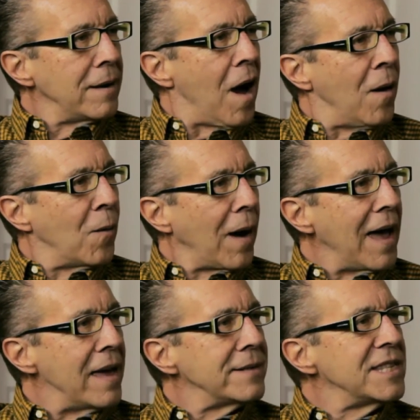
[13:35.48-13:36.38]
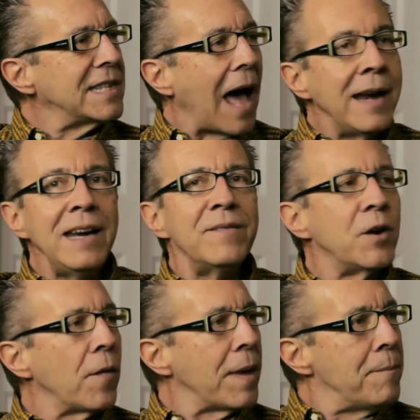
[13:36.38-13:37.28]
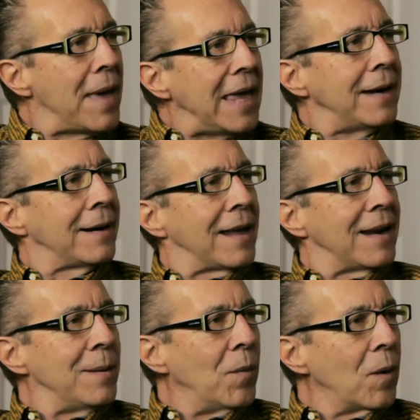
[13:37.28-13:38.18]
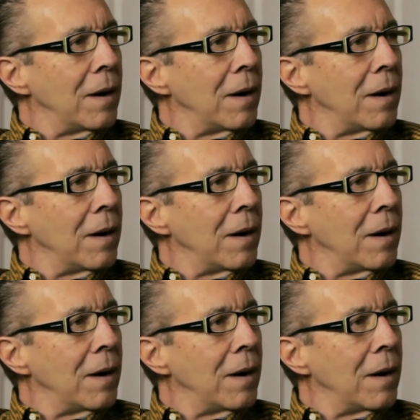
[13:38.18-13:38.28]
I know. I didn't even know they made it anymore.